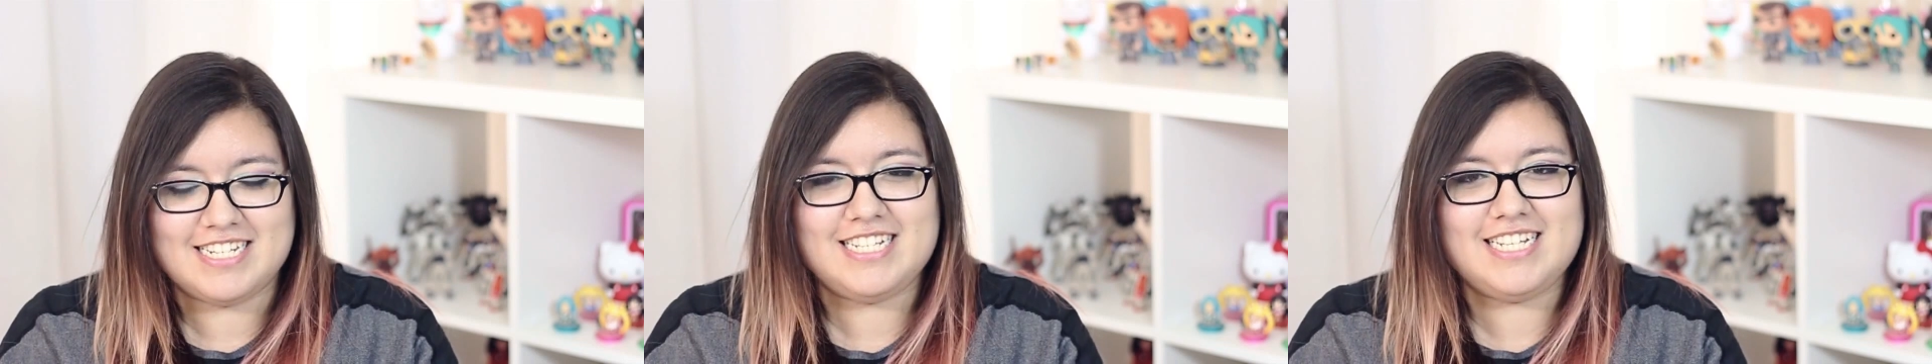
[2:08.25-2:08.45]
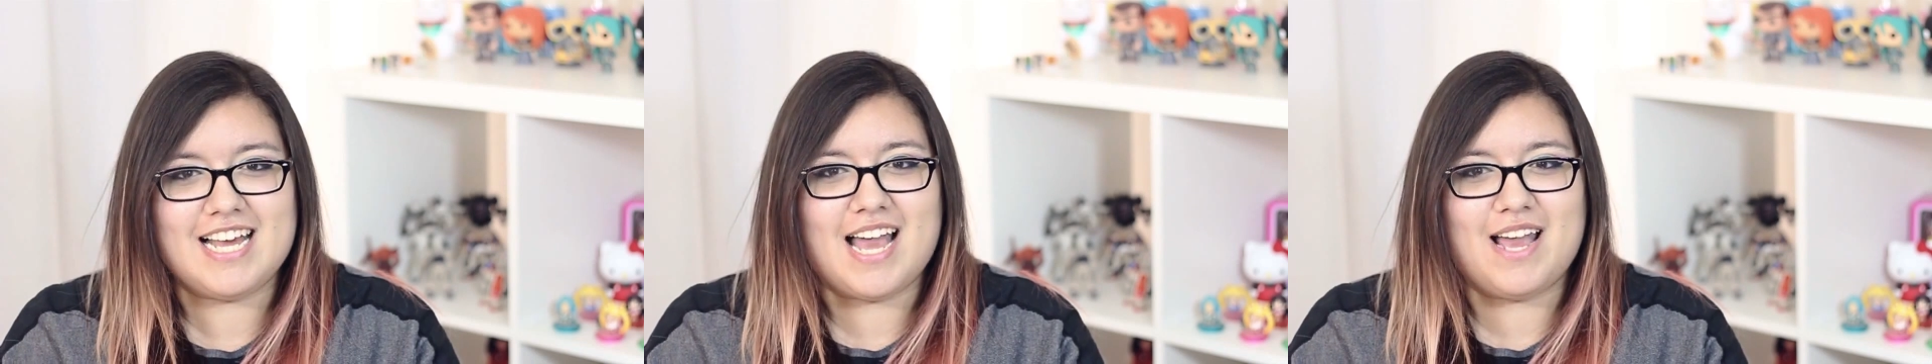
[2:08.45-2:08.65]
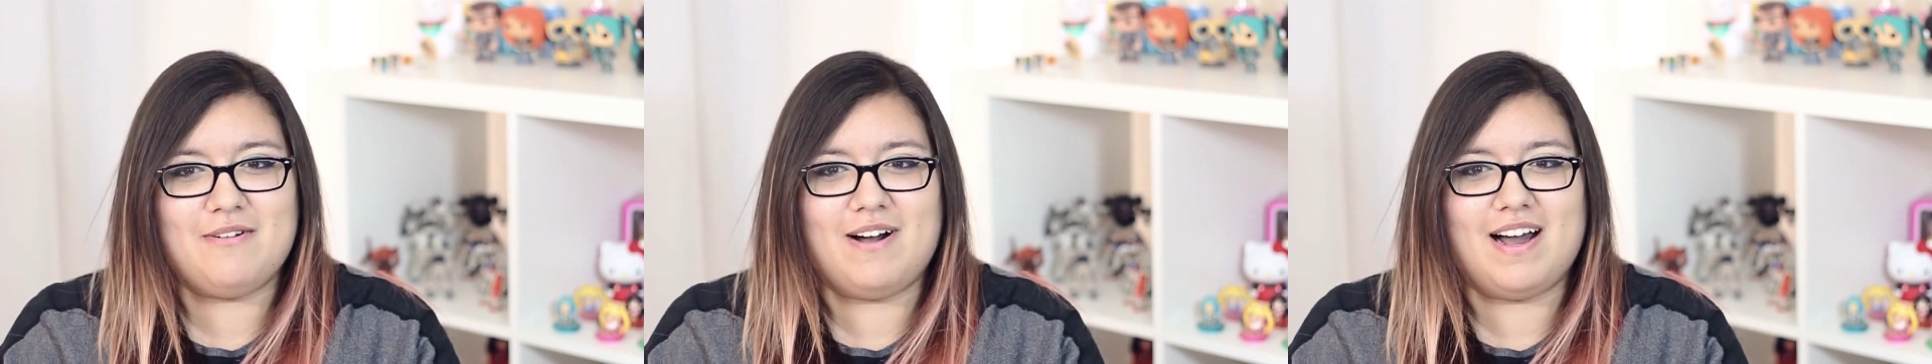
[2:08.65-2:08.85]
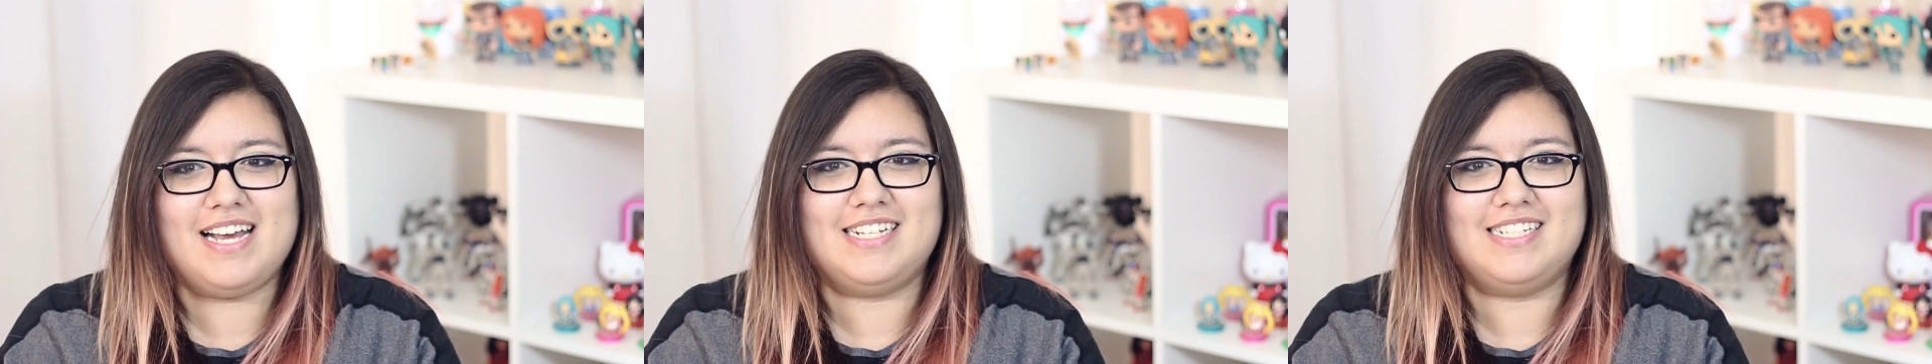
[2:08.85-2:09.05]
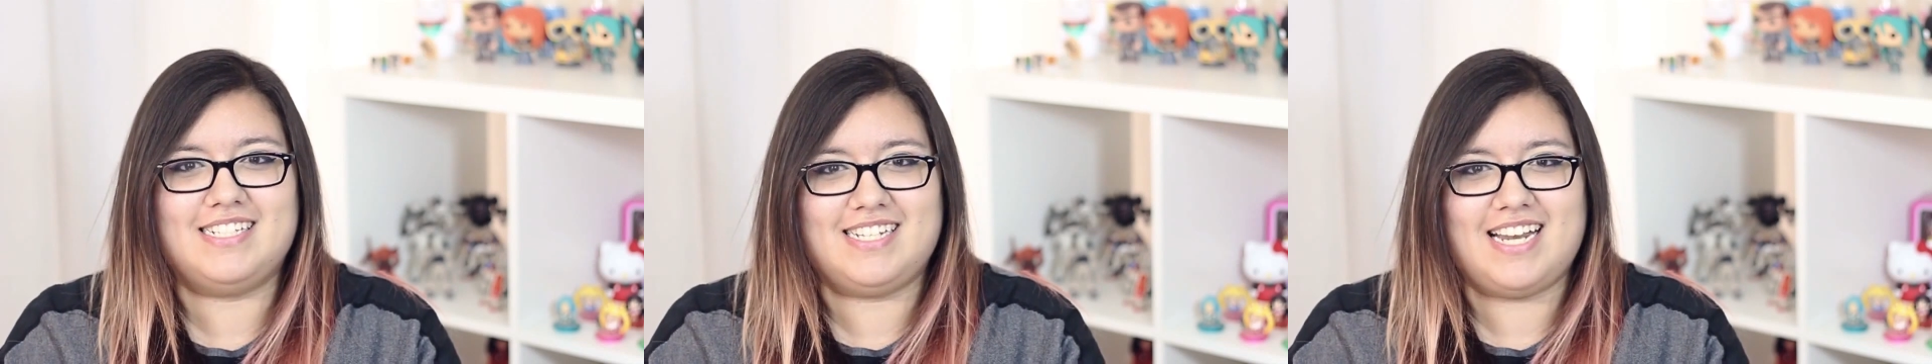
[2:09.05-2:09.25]

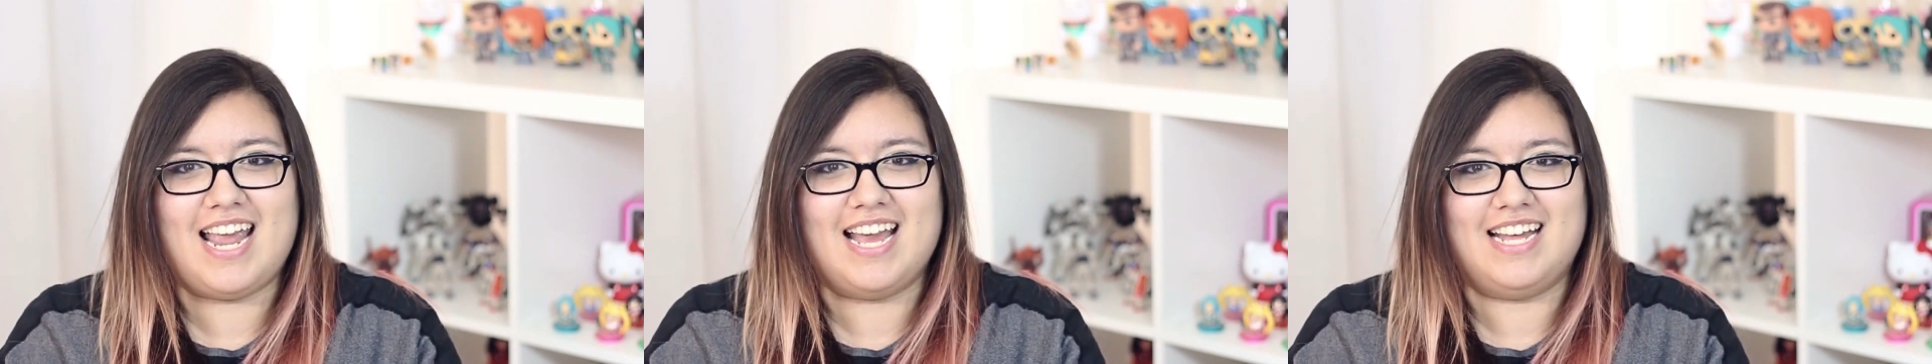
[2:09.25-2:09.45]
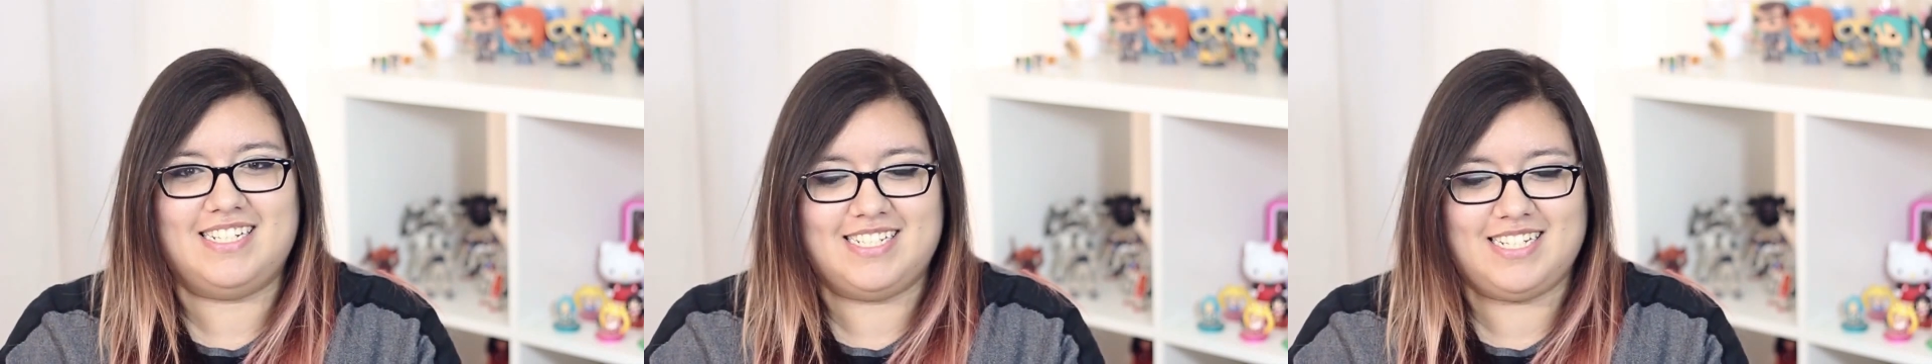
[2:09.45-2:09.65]
DIY stand